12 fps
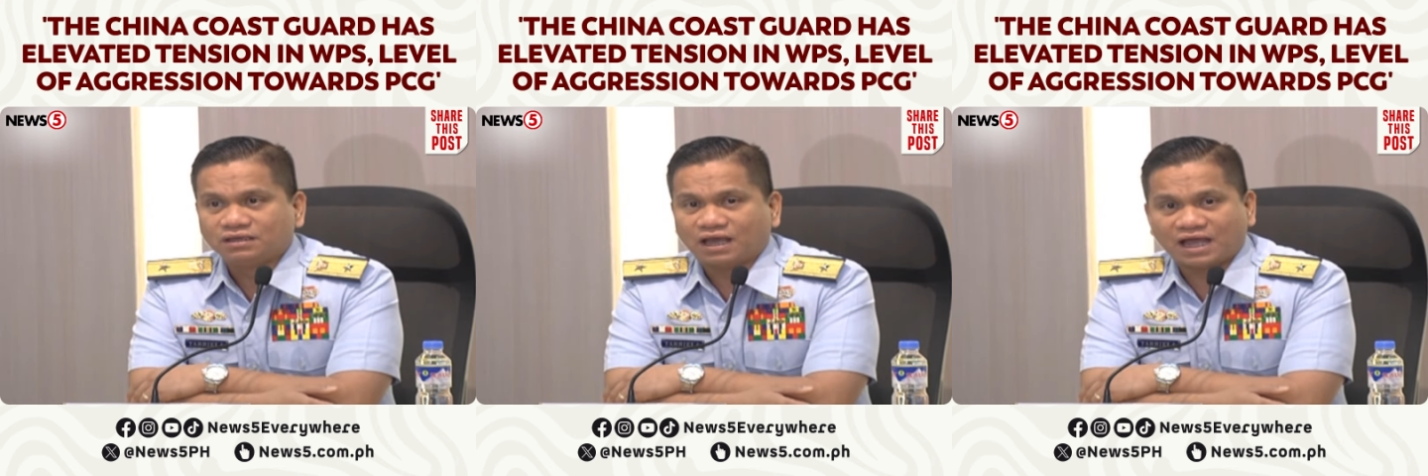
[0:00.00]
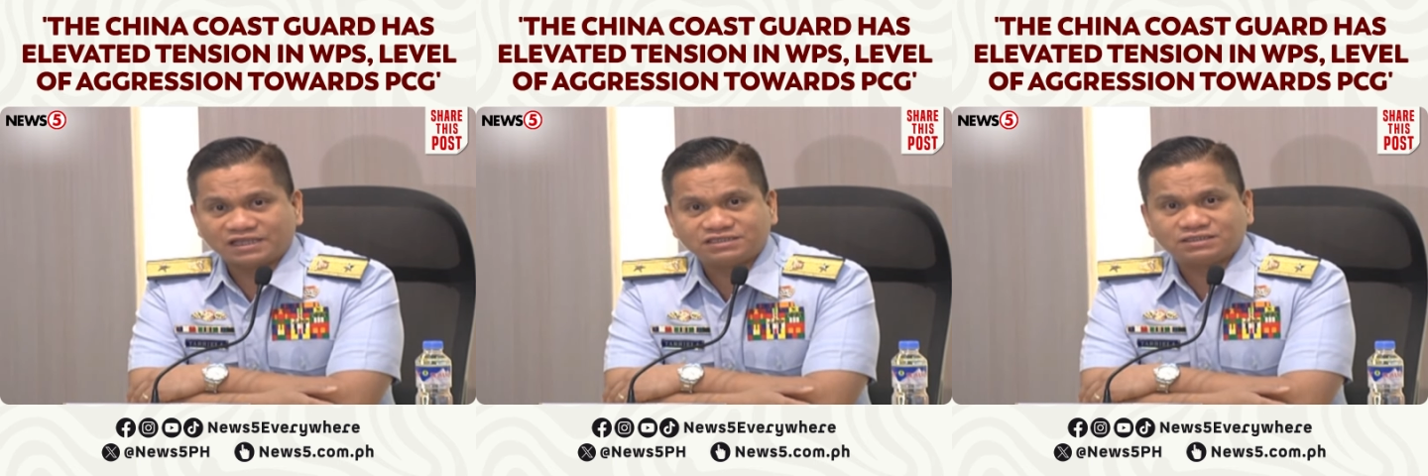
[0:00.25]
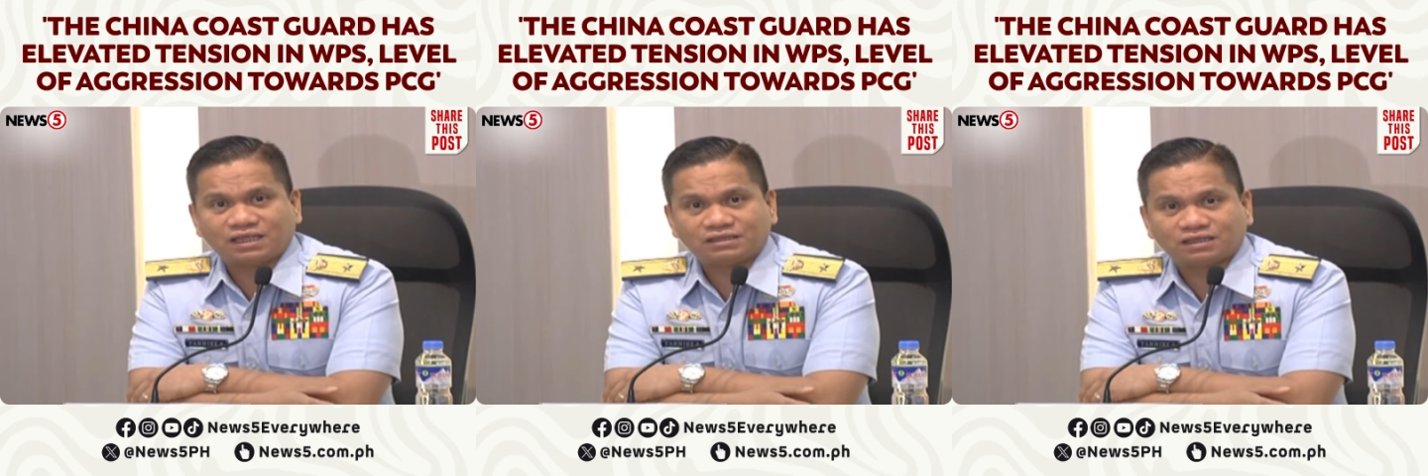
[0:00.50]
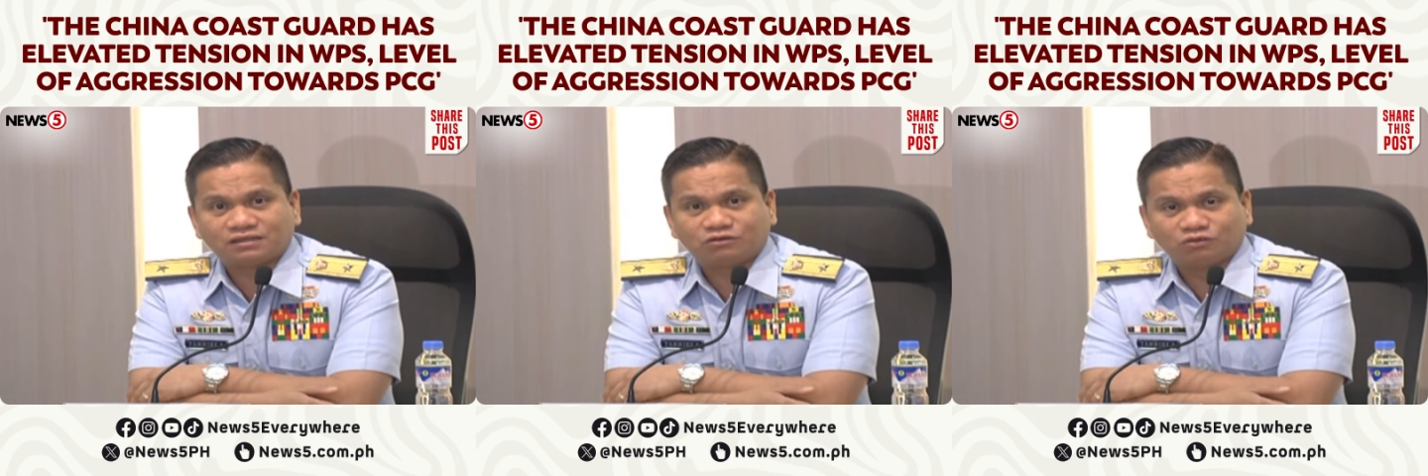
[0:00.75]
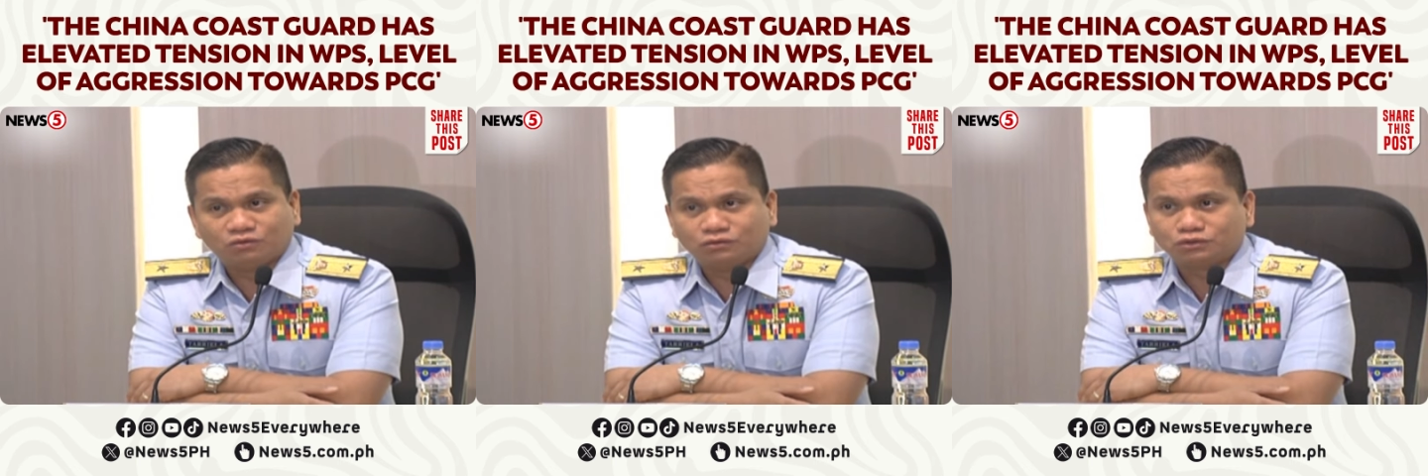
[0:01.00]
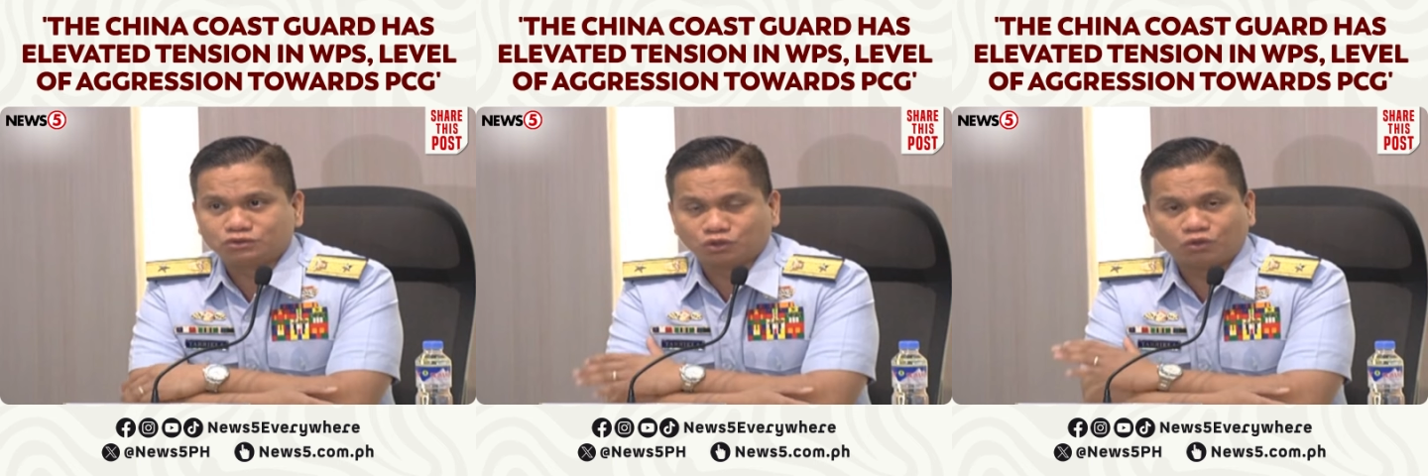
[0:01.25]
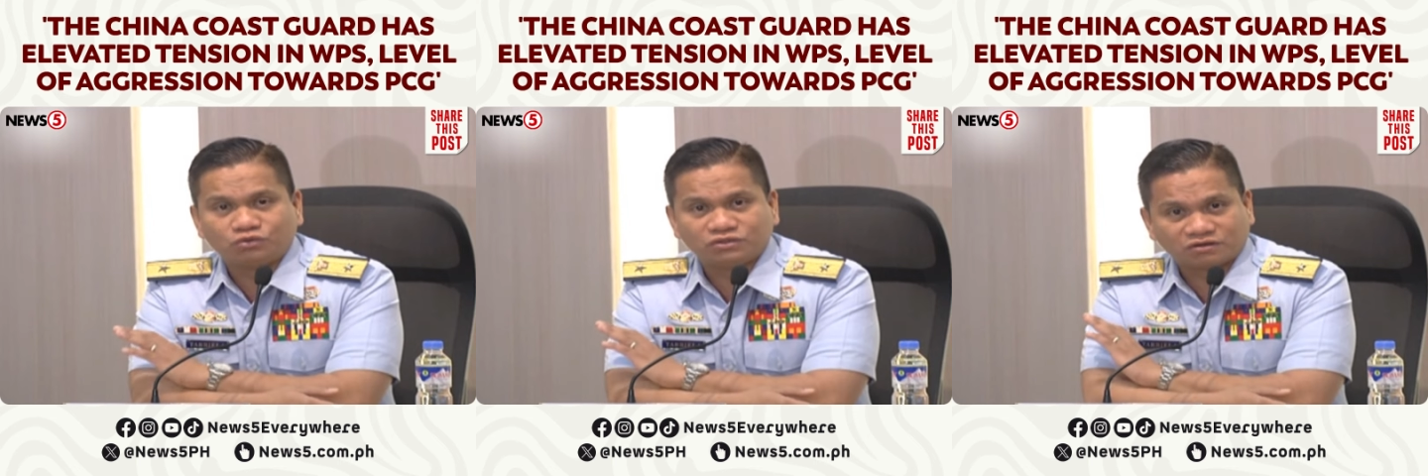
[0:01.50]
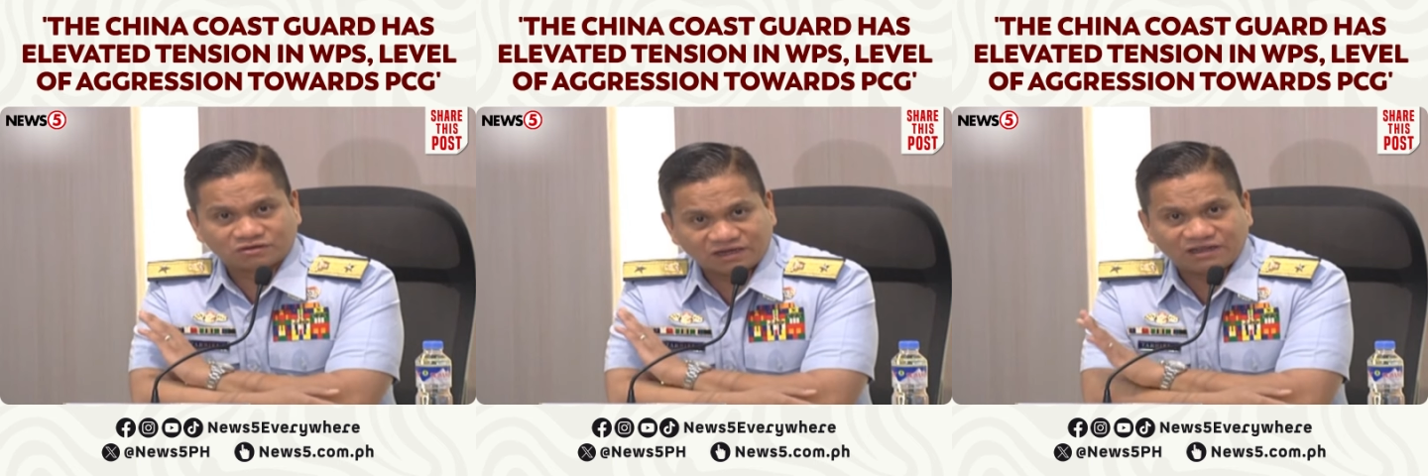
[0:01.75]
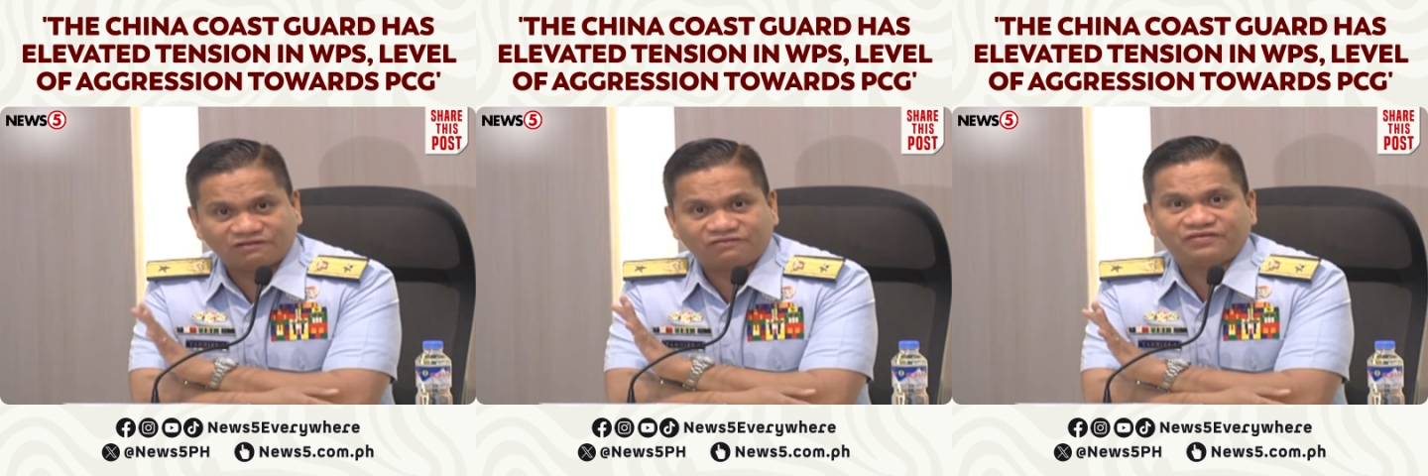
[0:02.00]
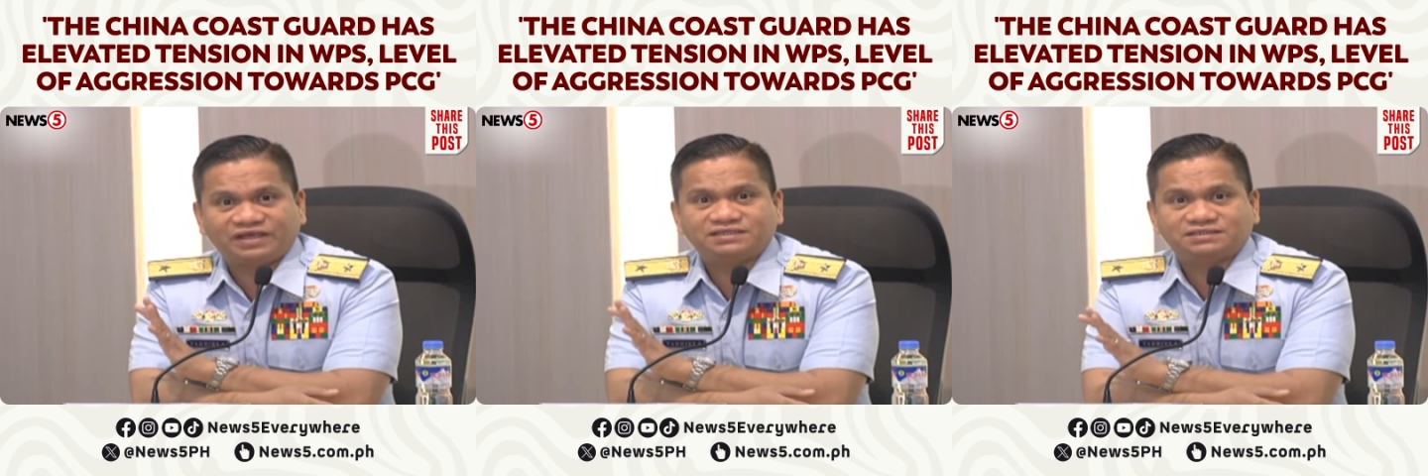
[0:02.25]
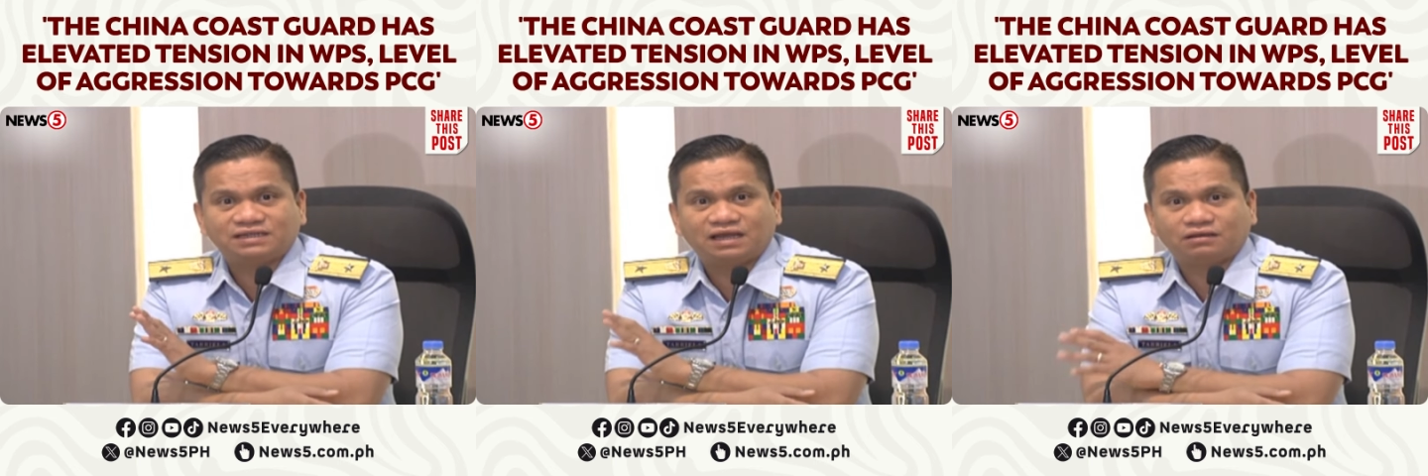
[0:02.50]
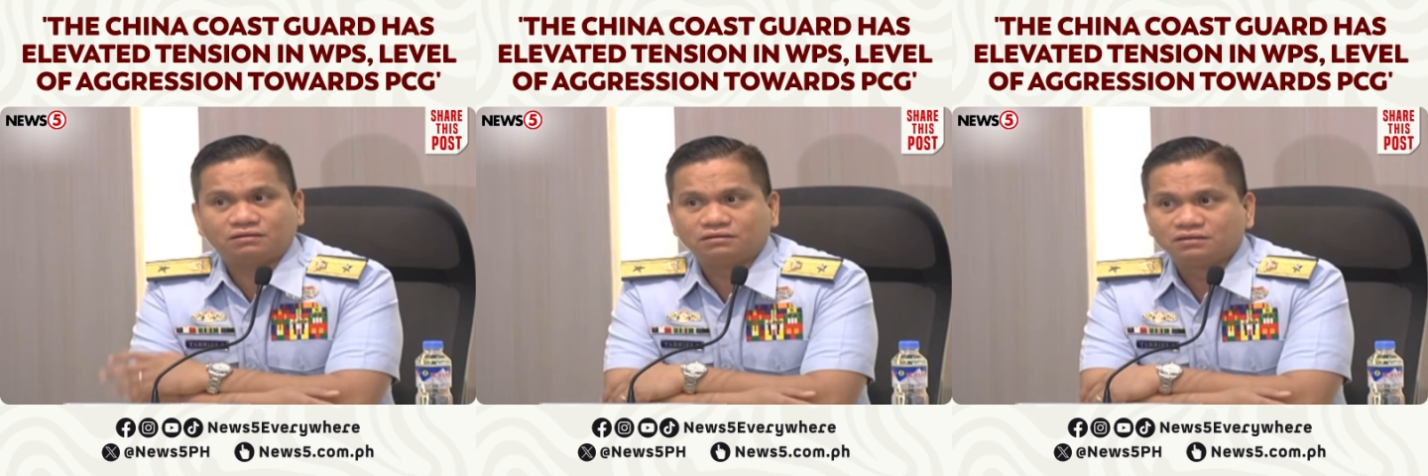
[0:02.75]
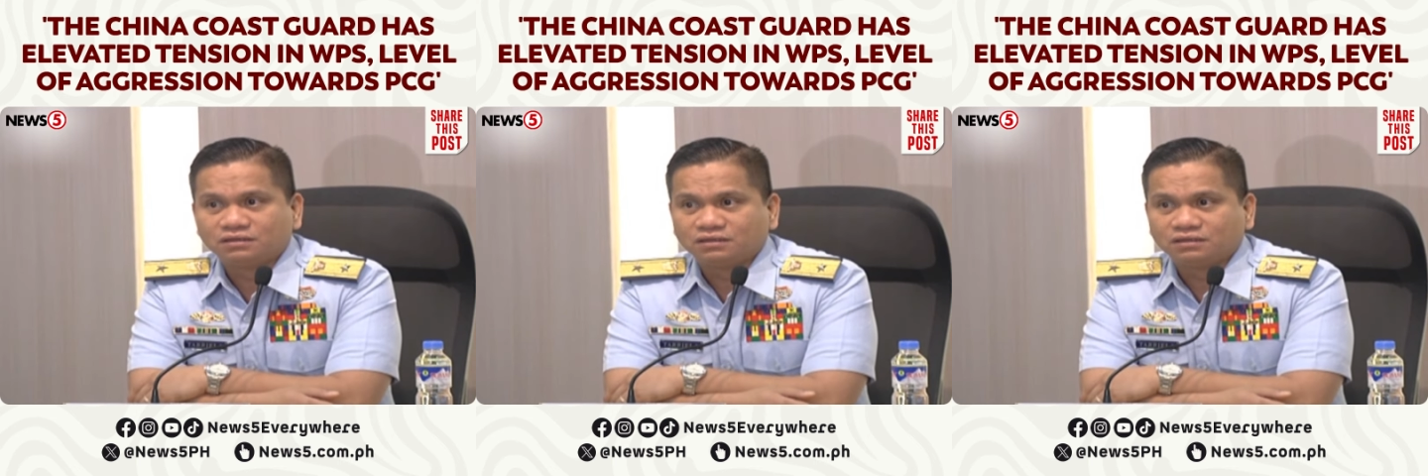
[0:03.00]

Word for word: agitated to show their real face now.